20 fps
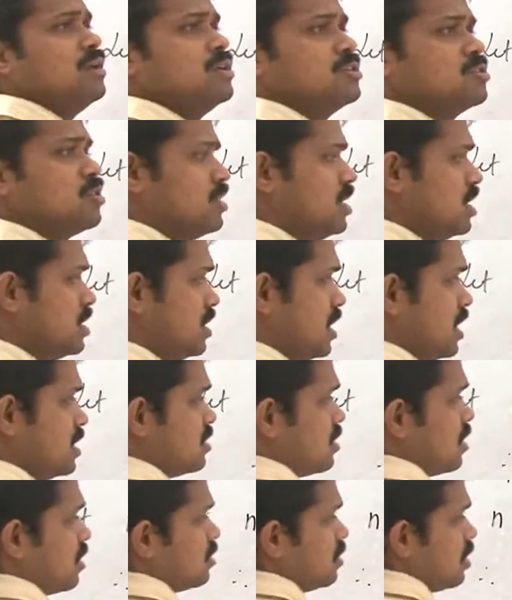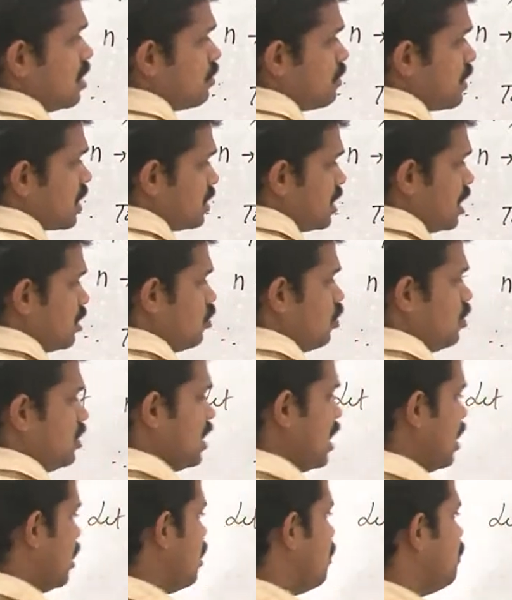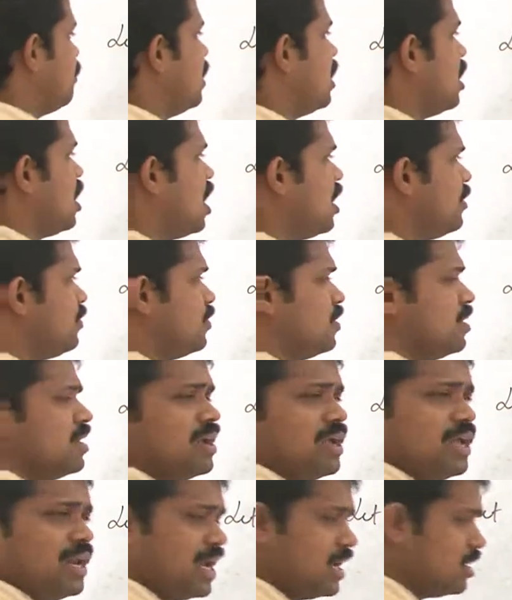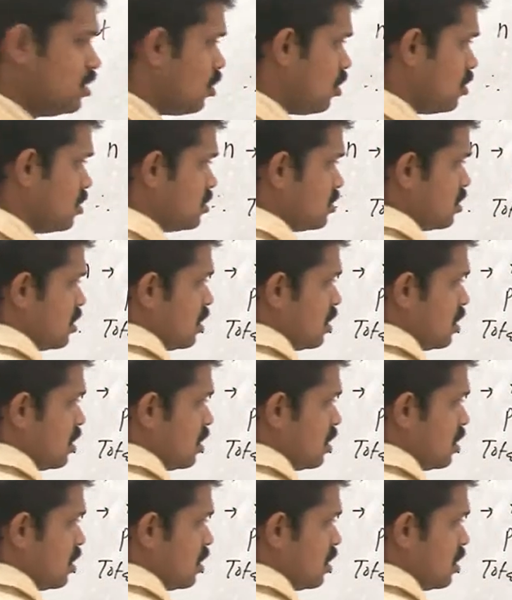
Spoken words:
So this is nothing but the total number of electrons.